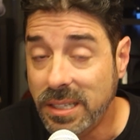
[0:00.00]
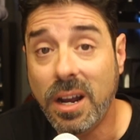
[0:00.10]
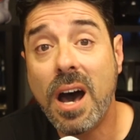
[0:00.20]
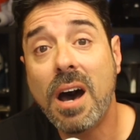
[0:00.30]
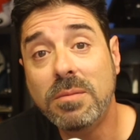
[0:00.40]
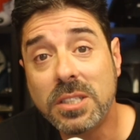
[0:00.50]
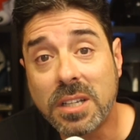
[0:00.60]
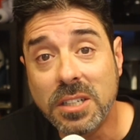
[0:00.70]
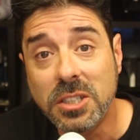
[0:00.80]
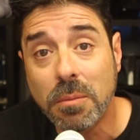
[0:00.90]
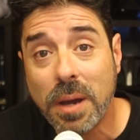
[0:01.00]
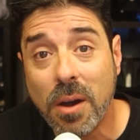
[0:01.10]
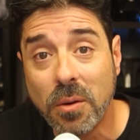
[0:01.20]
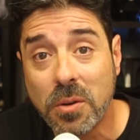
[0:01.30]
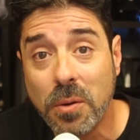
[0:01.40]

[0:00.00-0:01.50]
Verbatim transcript: said, oh, I'm just going to jump out real